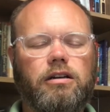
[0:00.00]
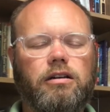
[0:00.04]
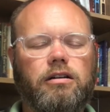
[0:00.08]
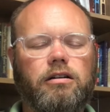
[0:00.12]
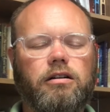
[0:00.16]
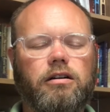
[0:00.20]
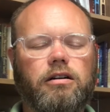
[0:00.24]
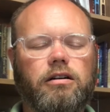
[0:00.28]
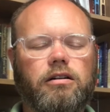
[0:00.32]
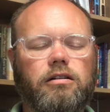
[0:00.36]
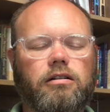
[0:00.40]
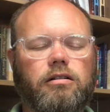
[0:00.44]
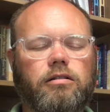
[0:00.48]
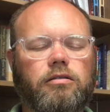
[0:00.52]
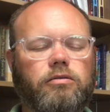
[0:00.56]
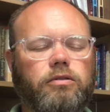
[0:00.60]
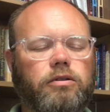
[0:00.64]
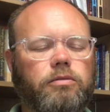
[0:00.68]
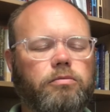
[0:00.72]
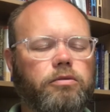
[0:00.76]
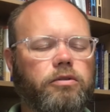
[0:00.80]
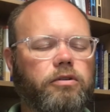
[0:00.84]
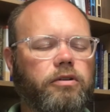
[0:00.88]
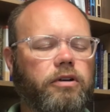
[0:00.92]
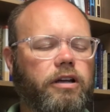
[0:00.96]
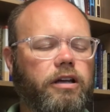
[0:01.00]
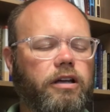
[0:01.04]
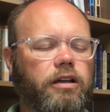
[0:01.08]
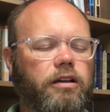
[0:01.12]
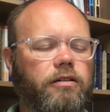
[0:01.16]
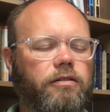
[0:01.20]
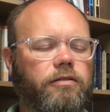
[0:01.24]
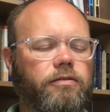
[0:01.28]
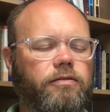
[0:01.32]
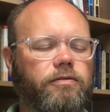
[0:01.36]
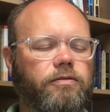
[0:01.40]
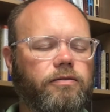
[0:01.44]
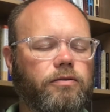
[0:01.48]
Uh, we pray
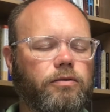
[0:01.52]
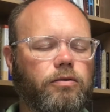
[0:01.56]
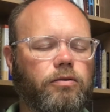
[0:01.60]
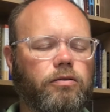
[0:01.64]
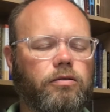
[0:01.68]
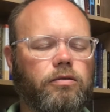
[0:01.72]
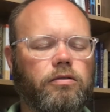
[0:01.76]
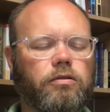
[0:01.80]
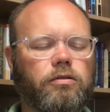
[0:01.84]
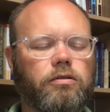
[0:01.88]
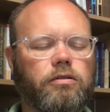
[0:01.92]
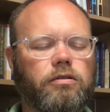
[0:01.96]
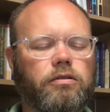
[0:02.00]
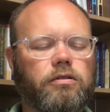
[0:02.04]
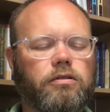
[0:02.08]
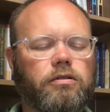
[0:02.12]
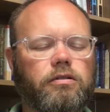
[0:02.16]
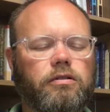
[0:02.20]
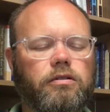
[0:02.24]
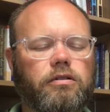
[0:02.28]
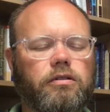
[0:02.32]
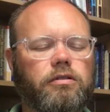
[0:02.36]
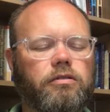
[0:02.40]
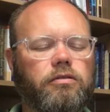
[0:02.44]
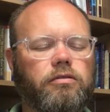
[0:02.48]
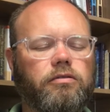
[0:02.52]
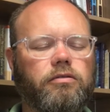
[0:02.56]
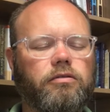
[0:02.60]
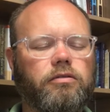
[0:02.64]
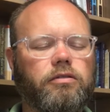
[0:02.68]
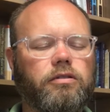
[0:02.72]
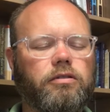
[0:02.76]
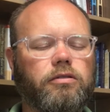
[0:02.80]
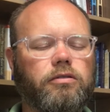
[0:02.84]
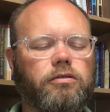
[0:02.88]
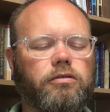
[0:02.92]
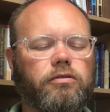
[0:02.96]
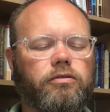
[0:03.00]
for
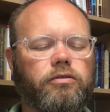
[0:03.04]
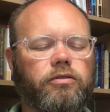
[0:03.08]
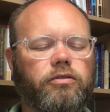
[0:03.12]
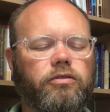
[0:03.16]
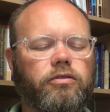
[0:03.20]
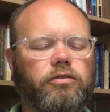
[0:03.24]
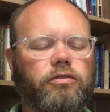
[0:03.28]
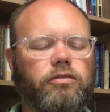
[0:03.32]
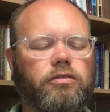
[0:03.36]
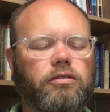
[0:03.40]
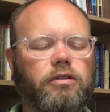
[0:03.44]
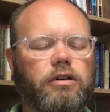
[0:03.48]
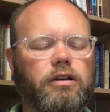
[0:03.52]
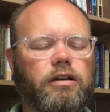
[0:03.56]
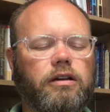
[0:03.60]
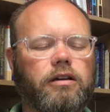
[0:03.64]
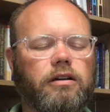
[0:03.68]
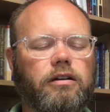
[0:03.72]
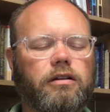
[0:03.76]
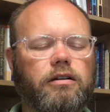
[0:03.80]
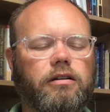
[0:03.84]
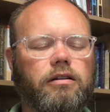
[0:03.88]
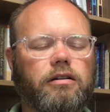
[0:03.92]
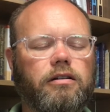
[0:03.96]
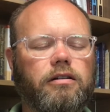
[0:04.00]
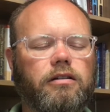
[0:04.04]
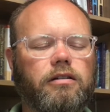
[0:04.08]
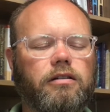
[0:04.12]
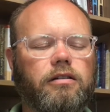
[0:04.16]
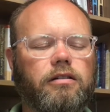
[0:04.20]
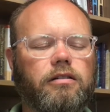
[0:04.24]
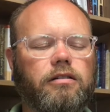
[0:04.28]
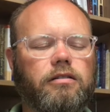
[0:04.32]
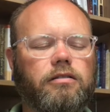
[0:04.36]
those uh,